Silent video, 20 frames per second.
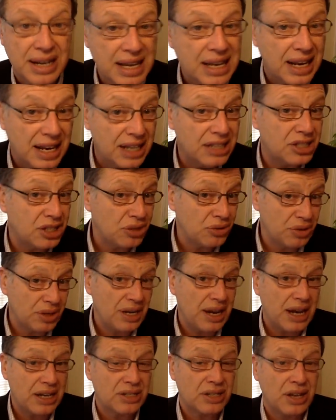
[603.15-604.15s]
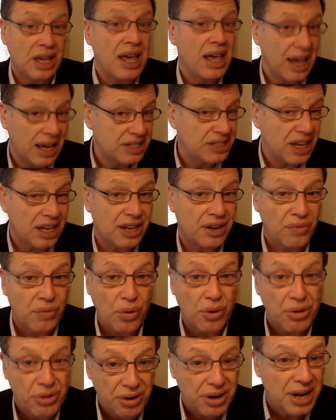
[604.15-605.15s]
He can issue a national executive
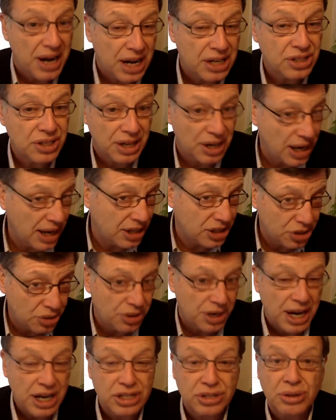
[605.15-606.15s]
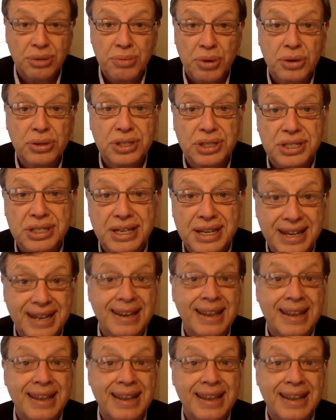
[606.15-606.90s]
order and a national, issue a national emergency.